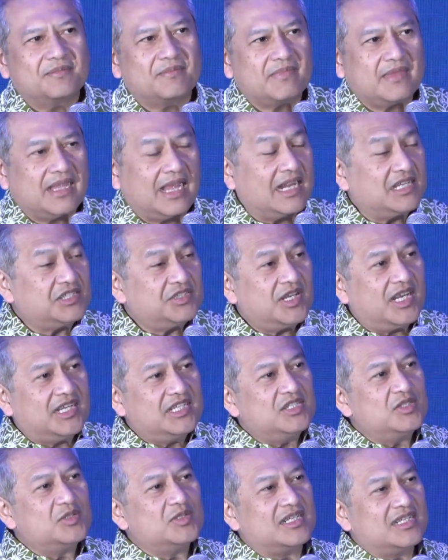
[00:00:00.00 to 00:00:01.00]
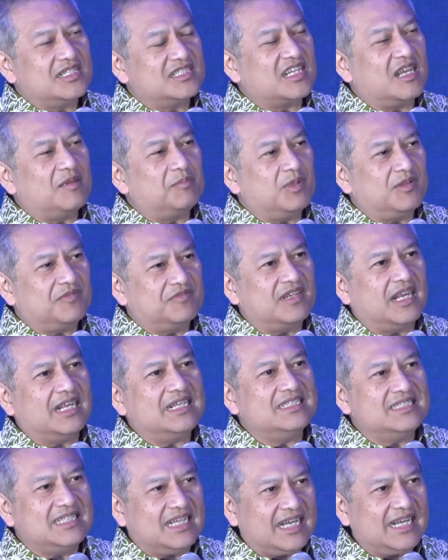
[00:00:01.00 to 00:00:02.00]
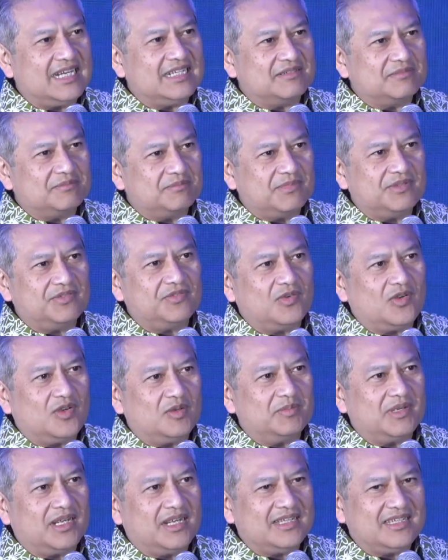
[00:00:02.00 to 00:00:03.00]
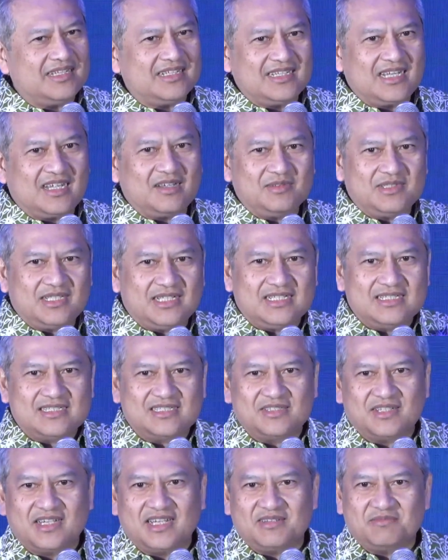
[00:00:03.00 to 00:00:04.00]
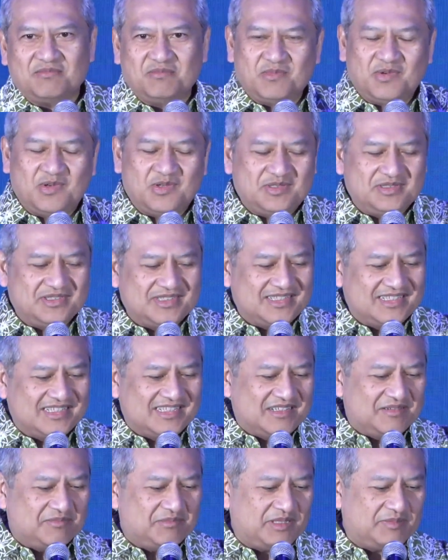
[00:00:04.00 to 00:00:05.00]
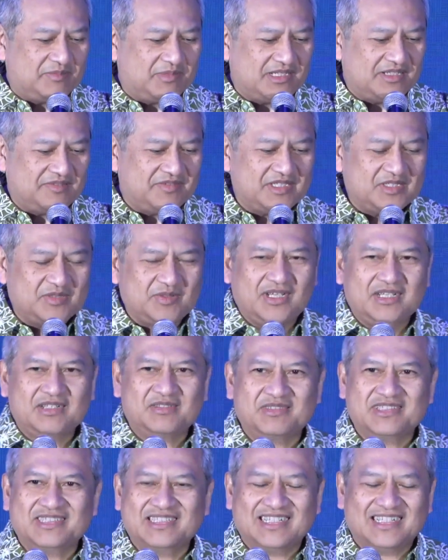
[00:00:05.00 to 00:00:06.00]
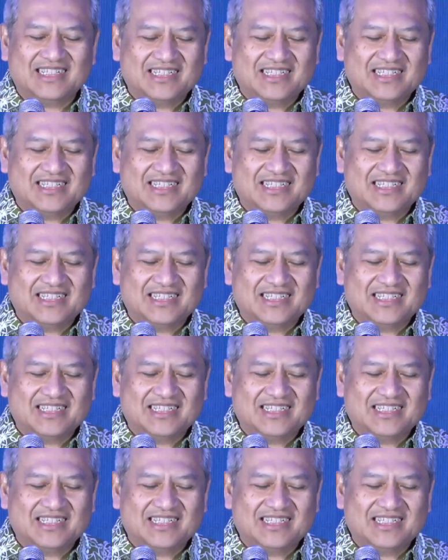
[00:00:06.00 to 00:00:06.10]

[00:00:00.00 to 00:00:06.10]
Actually, I used an example of 98 before, but I think nowadays you get more people living to 100, yeah.